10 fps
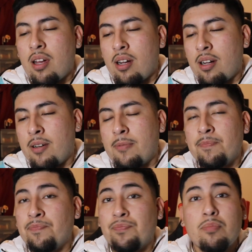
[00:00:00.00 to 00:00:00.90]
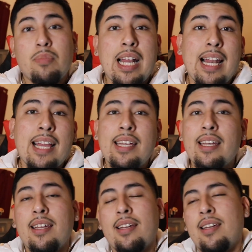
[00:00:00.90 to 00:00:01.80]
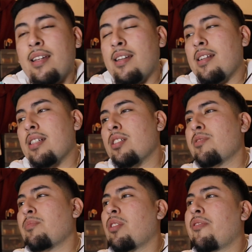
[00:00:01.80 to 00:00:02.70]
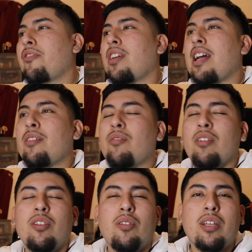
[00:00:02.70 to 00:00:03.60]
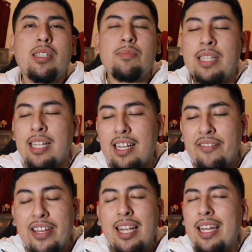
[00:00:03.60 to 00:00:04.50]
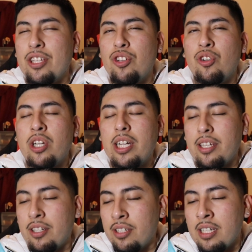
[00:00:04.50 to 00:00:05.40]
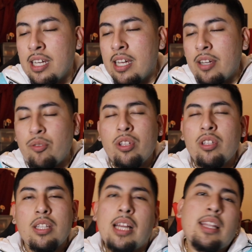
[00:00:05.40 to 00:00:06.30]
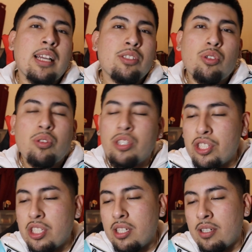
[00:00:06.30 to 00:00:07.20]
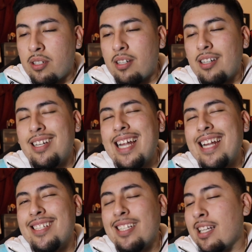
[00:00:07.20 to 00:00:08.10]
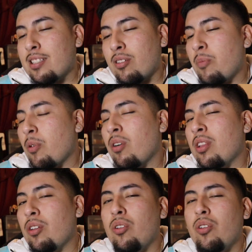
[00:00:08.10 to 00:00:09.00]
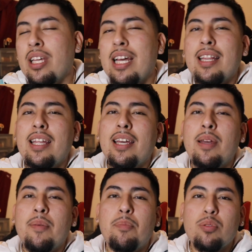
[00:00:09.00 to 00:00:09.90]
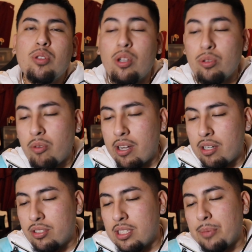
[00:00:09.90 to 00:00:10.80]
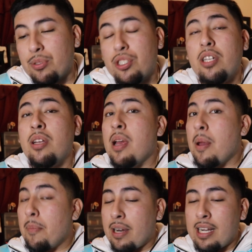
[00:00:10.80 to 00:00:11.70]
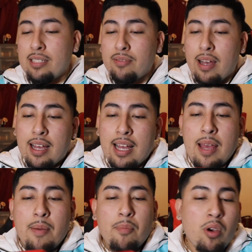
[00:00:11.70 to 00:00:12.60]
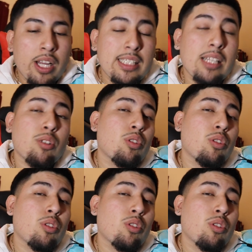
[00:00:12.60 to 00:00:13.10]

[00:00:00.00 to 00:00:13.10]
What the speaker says: but I like it, and this is more for like cuando quieres mandar a la vieja la ñonga, you know. When ya te cansó and shit, nah, no te creas, como cuando ya te puso los cuernos type shit. Pero ahí les va. Mujeres de tu